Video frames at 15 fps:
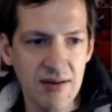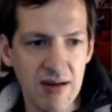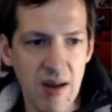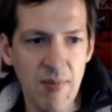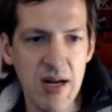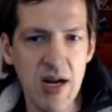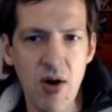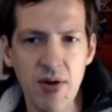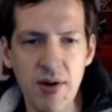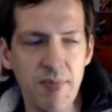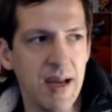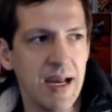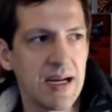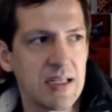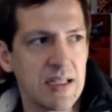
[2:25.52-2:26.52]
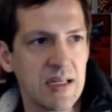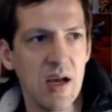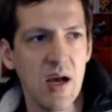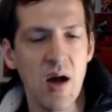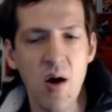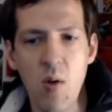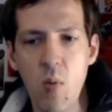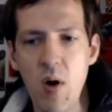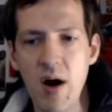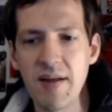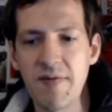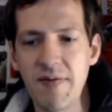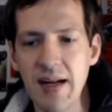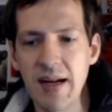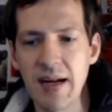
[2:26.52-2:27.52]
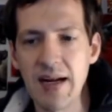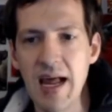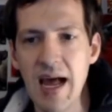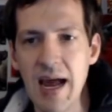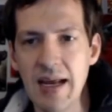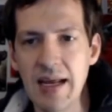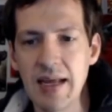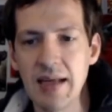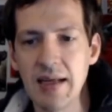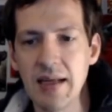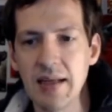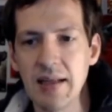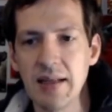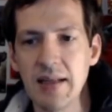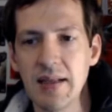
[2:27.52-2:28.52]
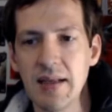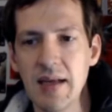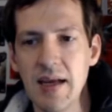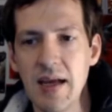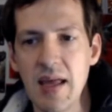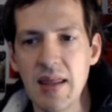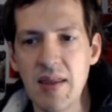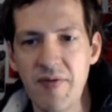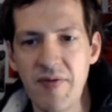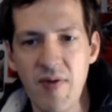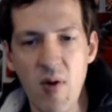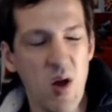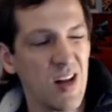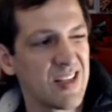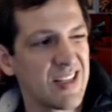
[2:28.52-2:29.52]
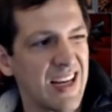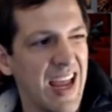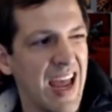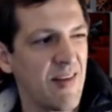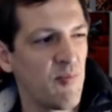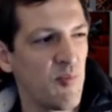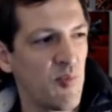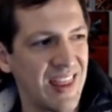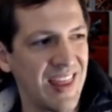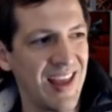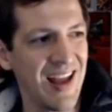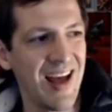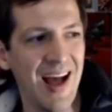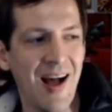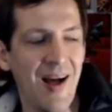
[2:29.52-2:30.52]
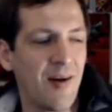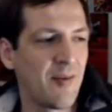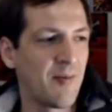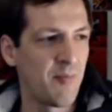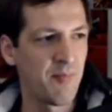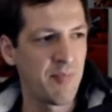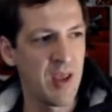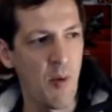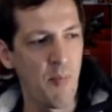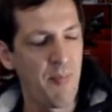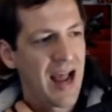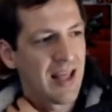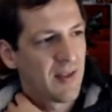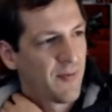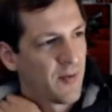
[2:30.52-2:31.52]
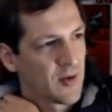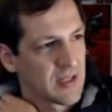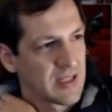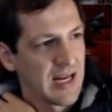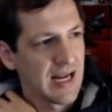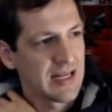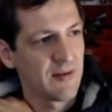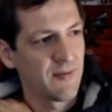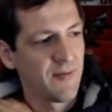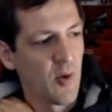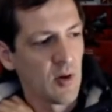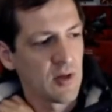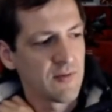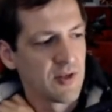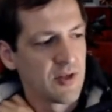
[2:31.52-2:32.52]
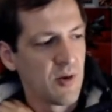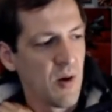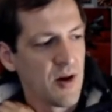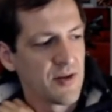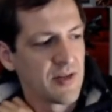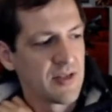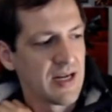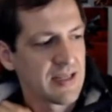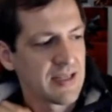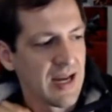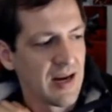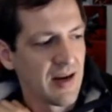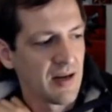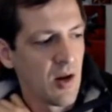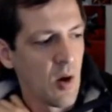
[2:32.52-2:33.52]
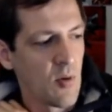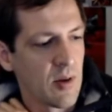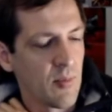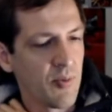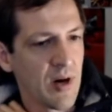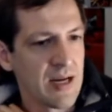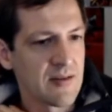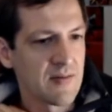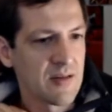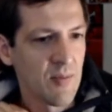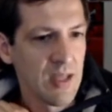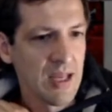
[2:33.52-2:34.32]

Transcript: let me know your picks. What are you feeling like? the foils again with the uh, you know buying the full sets of foils for 200 does kind of lower the price of some of the